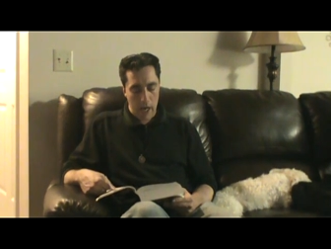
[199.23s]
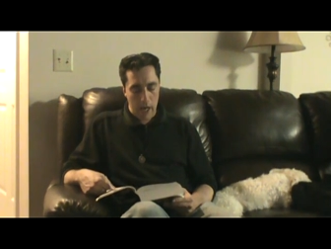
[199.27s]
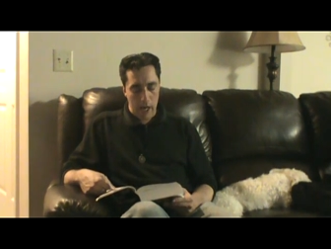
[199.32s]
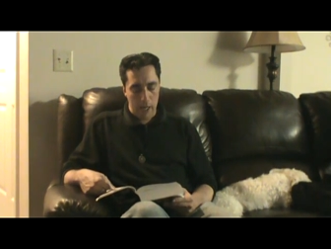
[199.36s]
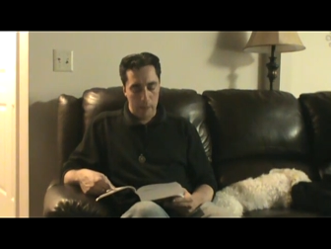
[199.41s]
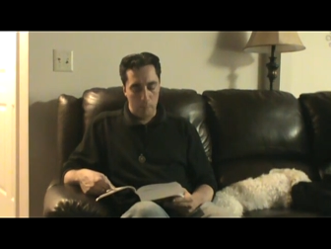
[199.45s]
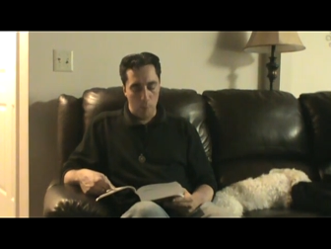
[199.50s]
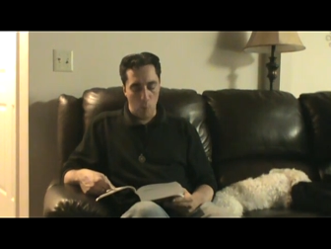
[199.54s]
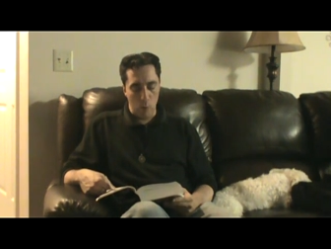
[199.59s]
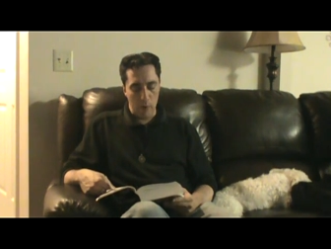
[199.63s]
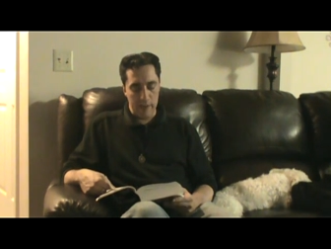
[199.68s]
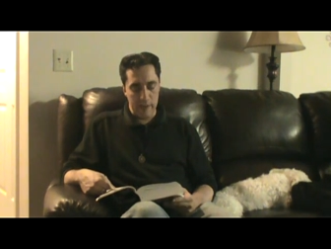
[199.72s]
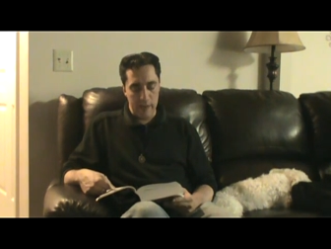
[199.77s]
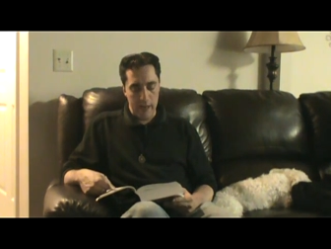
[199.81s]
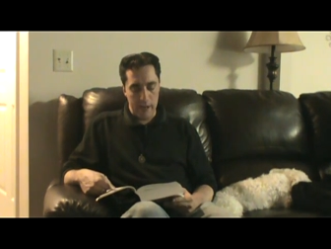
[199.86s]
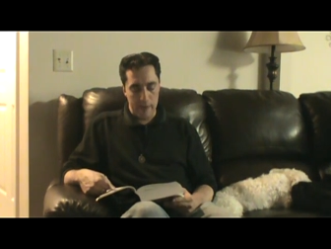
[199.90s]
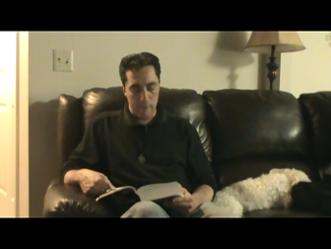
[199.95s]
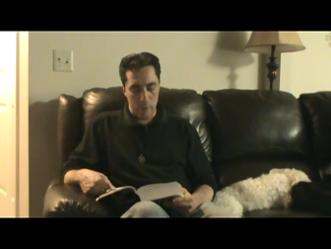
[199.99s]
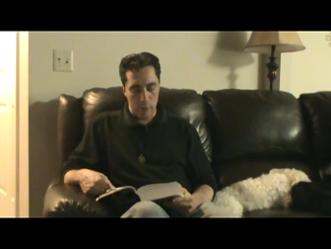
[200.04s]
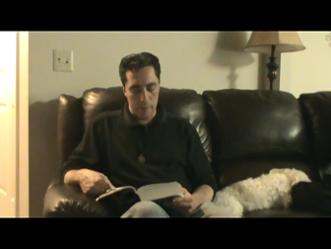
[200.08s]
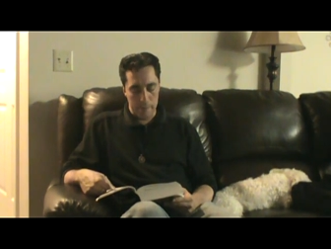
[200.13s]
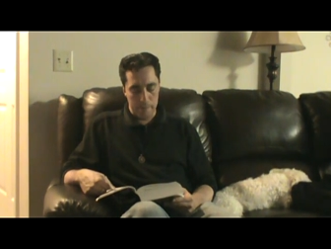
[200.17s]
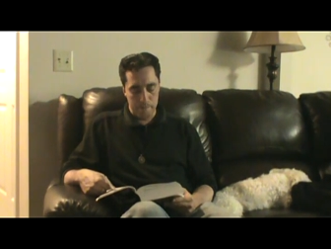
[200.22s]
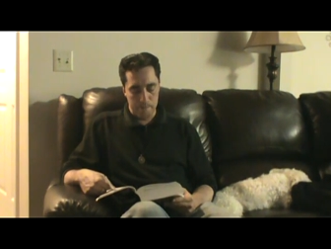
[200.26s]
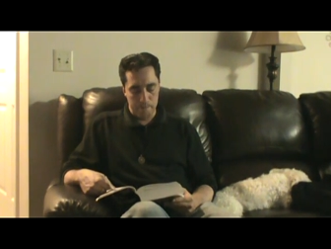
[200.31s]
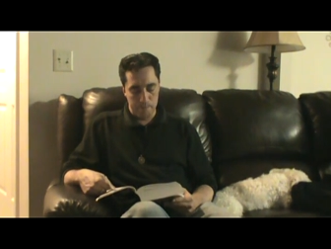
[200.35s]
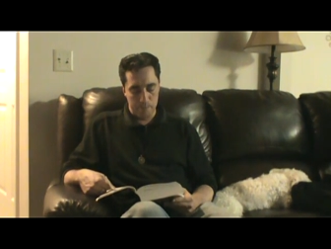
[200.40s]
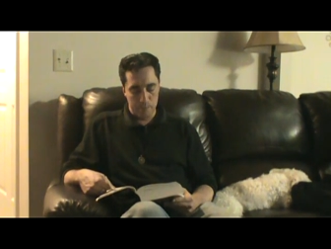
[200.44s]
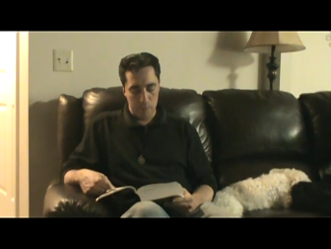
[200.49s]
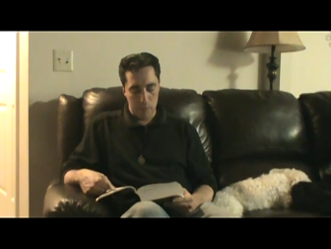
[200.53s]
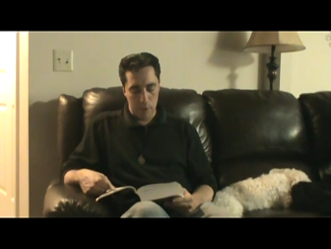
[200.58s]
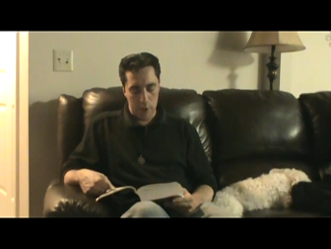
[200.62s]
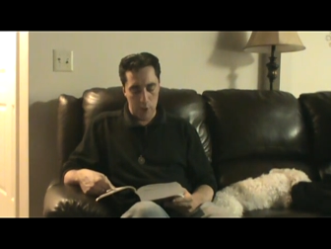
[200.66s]
And more than ever,
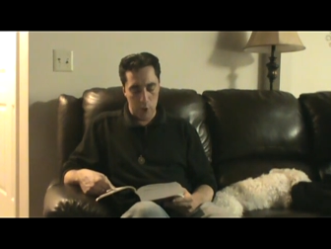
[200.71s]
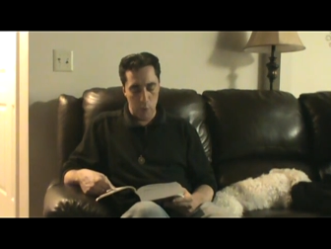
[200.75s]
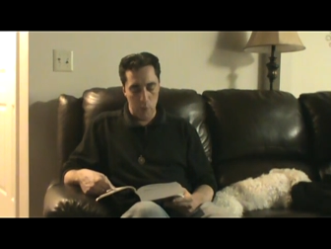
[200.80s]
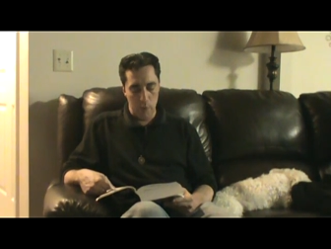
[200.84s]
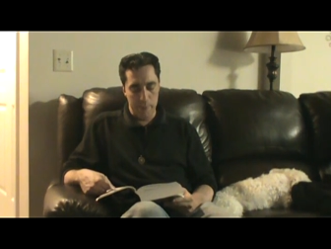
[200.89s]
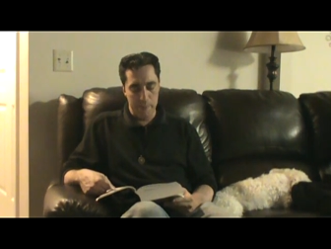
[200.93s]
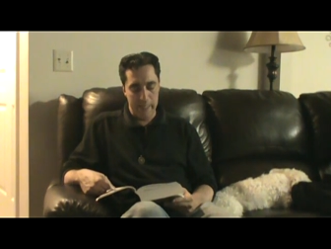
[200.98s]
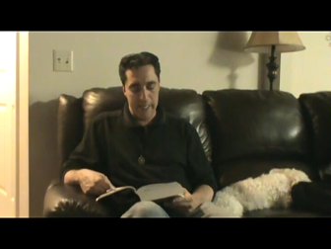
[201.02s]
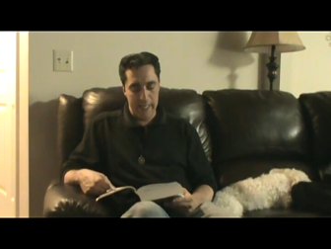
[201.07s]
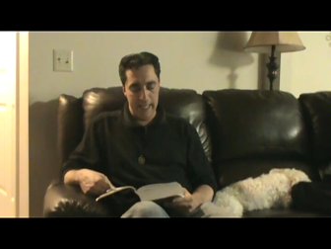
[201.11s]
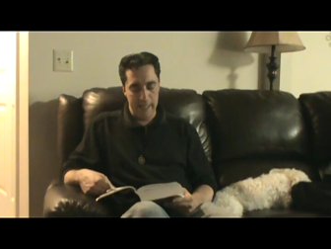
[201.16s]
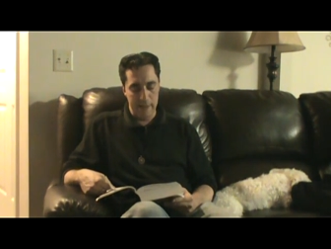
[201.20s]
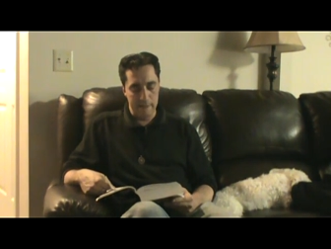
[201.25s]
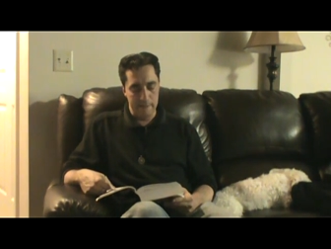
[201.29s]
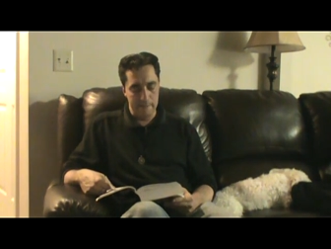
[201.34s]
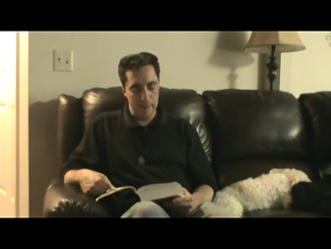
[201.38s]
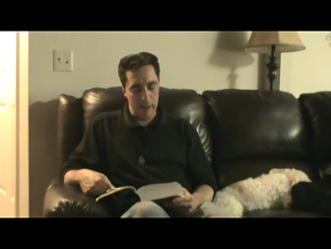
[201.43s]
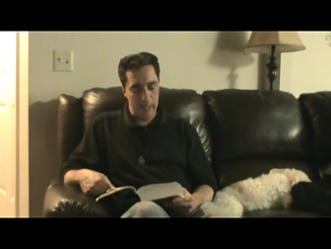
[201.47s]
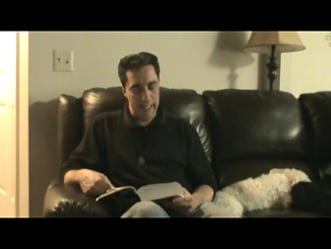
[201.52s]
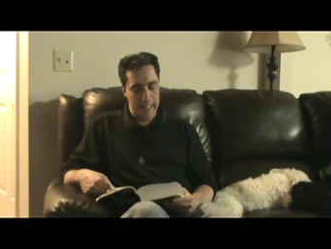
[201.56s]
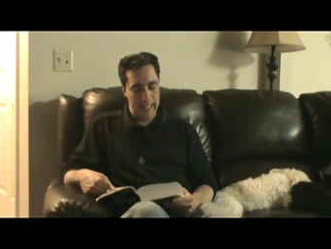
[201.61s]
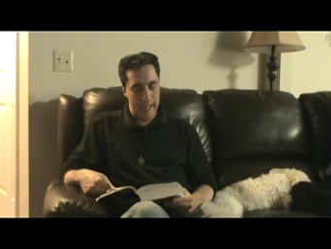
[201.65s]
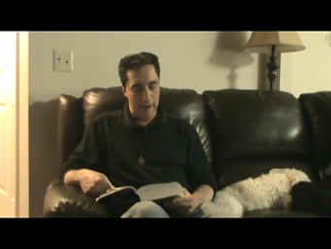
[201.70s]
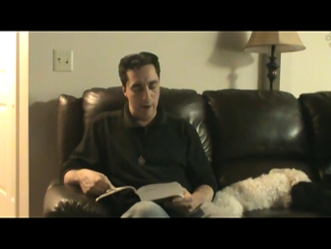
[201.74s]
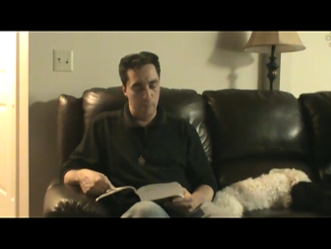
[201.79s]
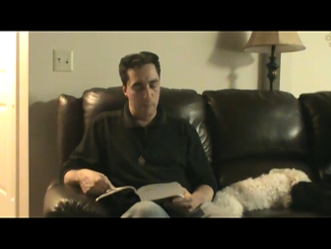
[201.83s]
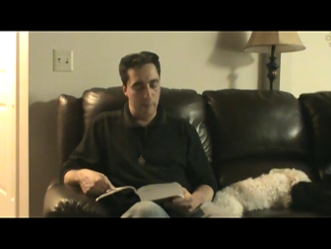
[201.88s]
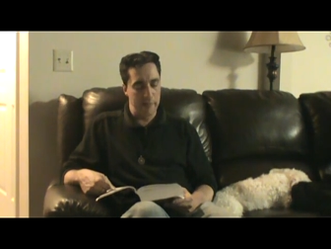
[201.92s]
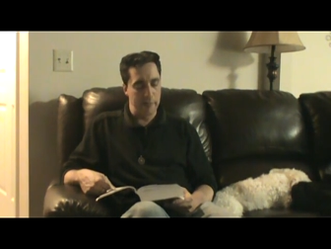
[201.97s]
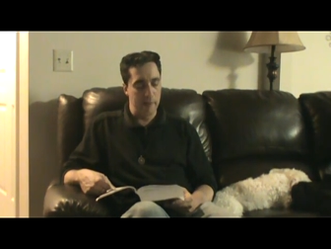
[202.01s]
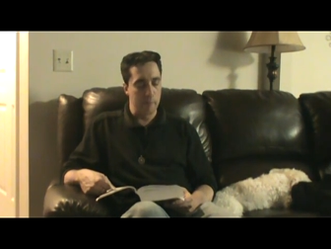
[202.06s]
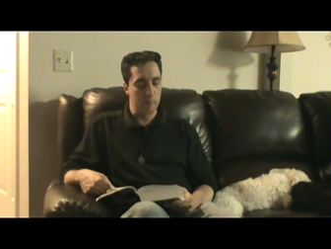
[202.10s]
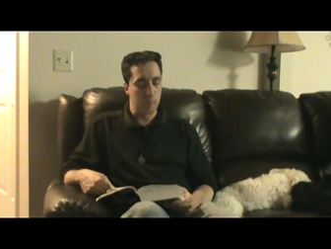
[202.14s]
do we begin to find out
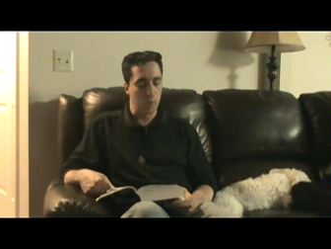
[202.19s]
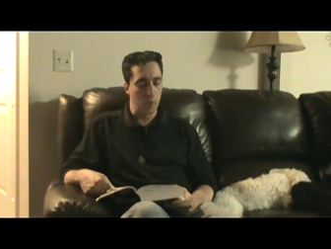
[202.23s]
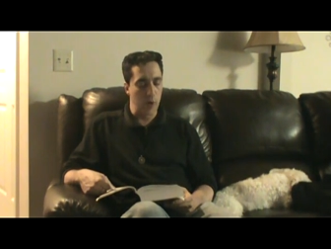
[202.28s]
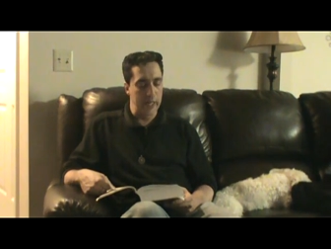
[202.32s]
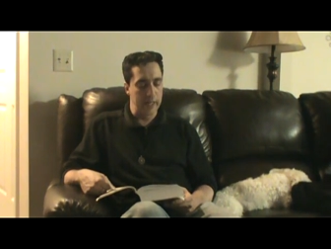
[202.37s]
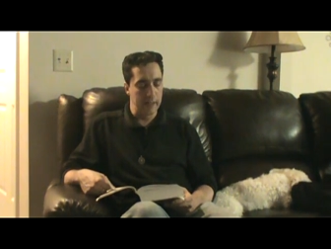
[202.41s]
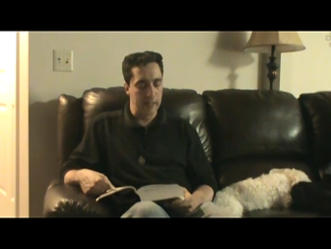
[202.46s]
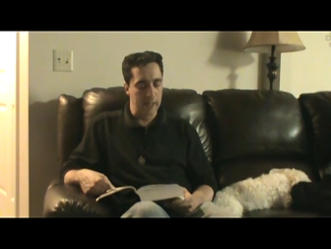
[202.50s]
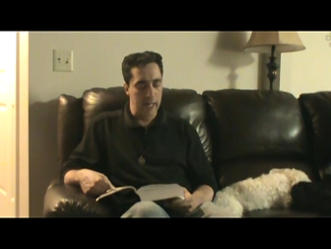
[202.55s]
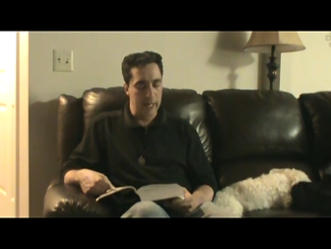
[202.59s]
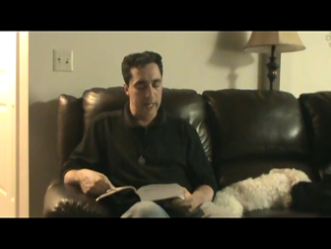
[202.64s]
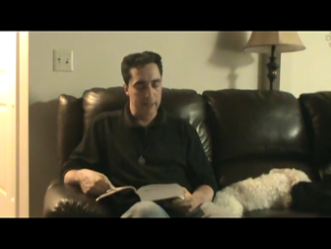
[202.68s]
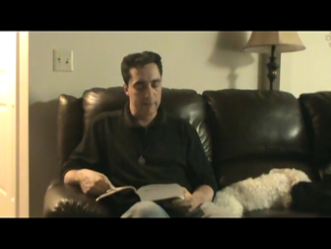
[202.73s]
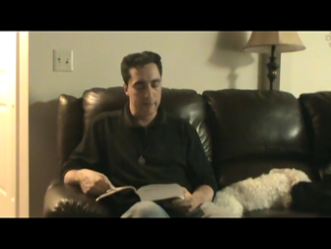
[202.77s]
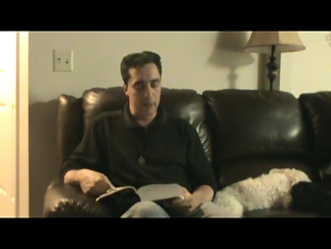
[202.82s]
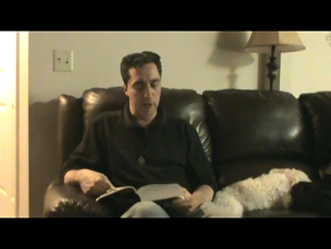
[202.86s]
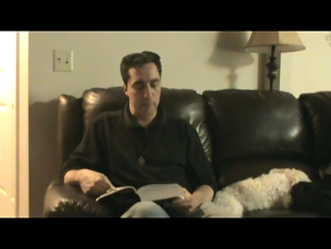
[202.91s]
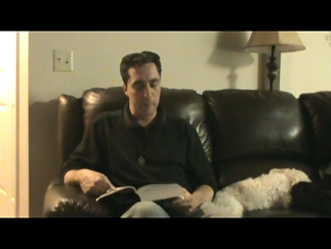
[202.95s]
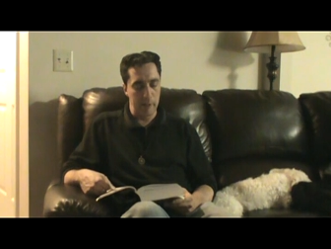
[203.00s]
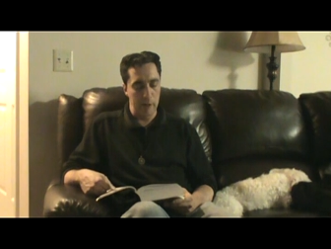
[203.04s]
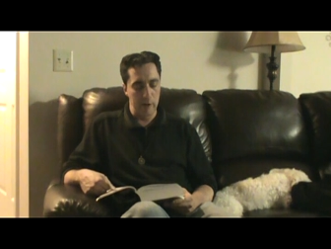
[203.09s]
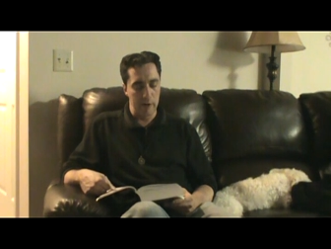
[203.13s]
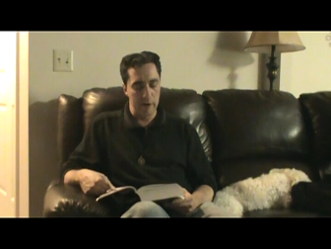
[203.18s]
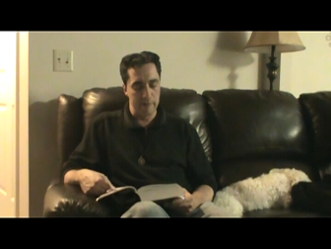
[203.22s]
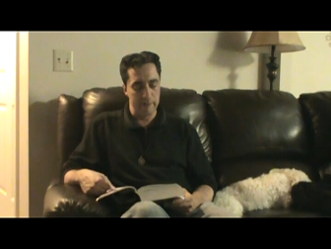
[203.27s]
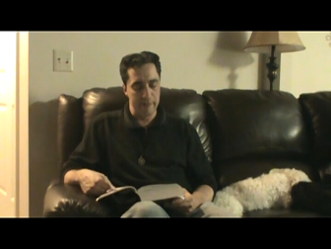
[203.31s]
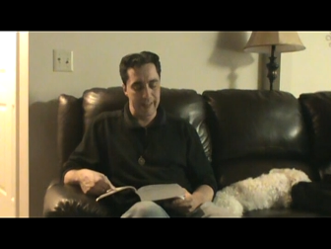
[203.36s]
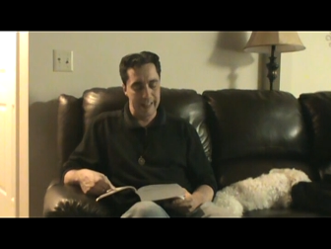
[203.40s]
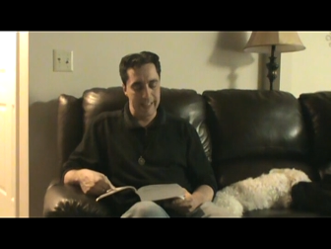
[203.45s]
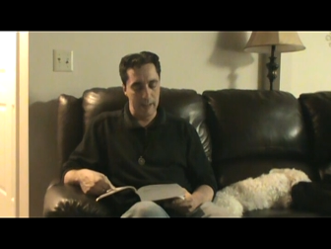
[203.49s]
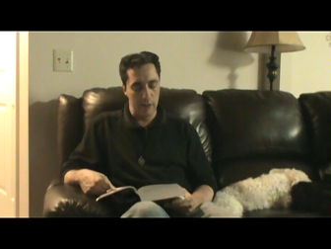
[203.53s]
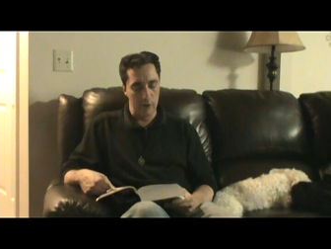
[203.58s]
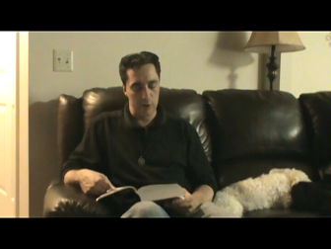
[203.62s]
by the bright light of comparative
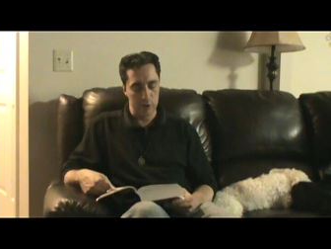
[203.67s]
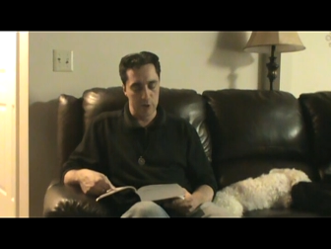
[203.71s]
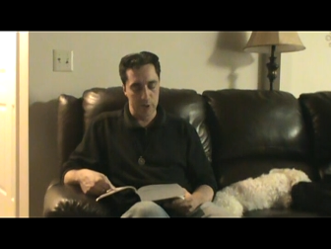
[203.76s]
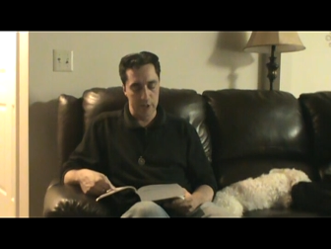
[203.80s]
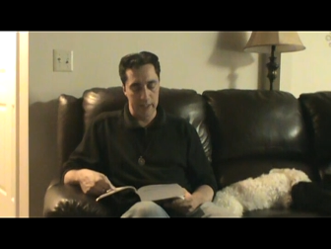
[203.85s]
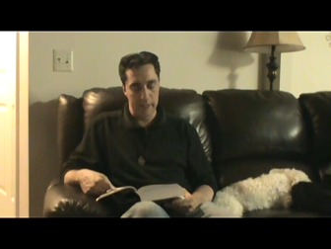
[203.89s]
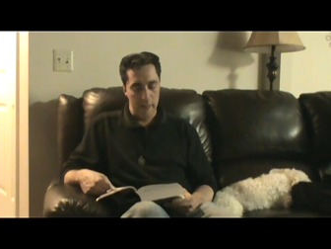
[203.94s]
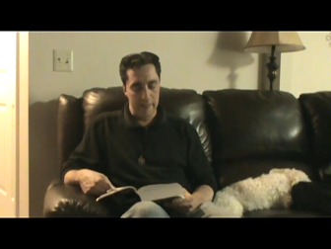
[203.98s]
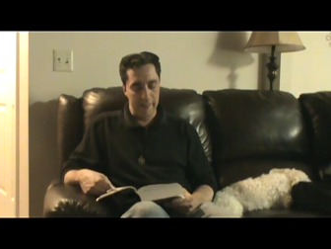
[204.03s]
theology